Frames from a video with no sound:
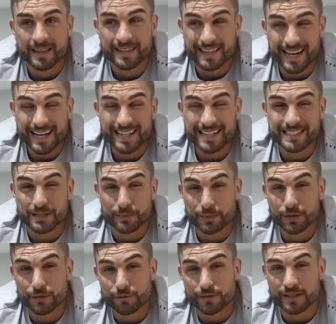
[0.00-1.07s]
that is the
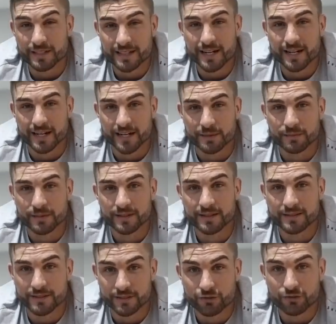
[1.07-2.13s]
perfect time
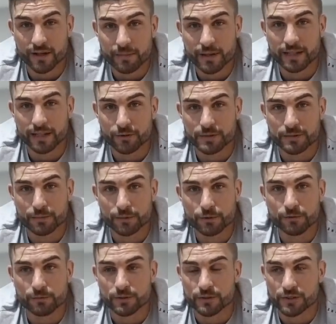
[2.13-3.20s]
to try and make those
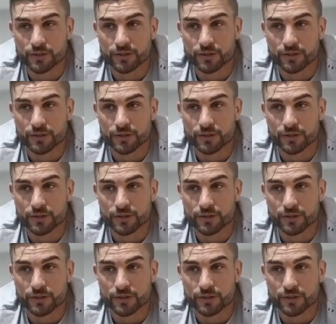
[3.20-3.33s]
improvements.